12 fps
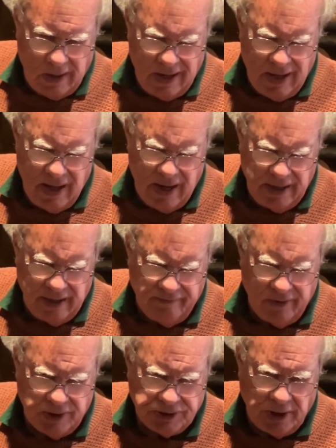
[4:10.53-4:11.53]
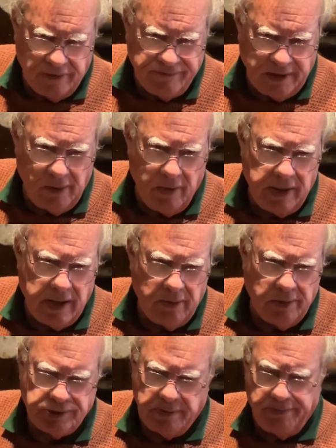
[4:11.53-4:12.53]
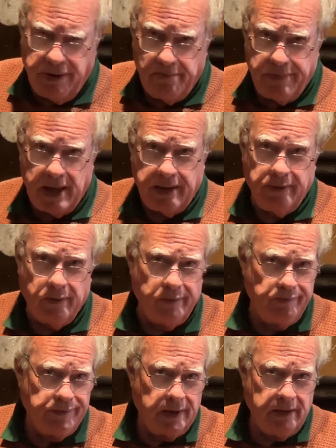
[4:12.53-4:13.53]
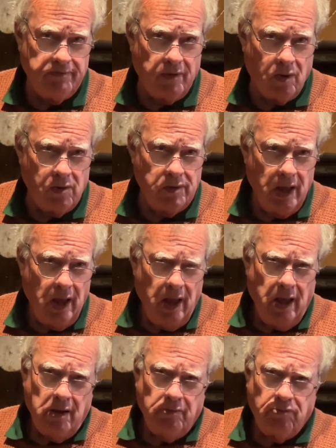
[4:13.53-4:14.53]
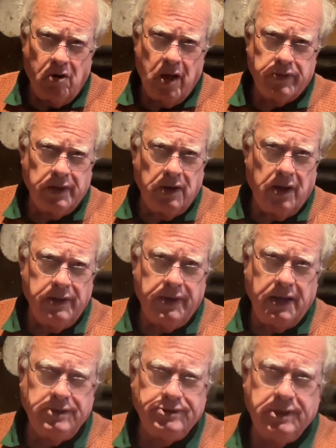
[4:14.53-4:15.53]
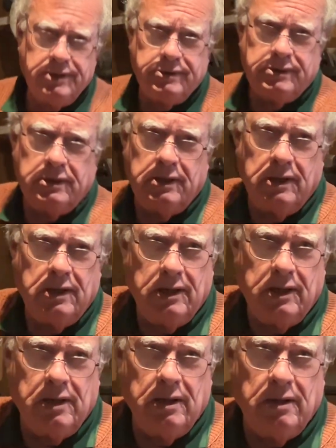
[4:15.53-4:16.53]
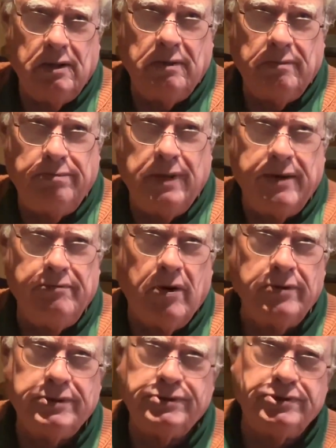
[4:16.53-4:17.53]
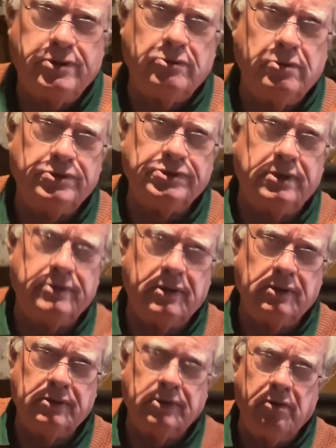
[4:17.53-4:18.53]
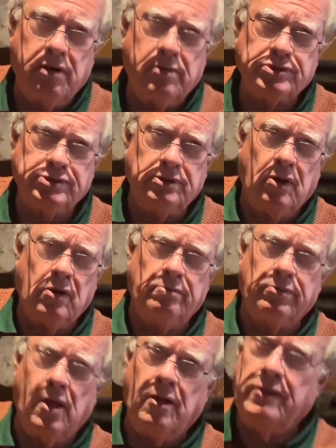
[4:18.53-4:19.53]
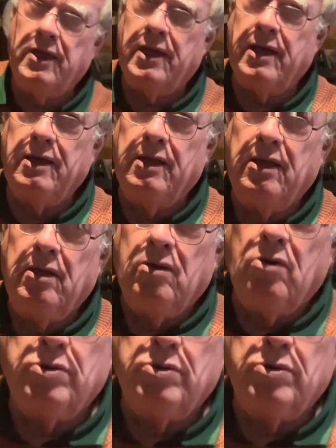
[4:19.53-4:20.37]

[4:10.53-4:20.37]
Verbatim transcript: earlier version, I think, where there was a pump handle involved rather like they did uh, Grand Tunnel, is it? The Great Western Lock and Block there. Or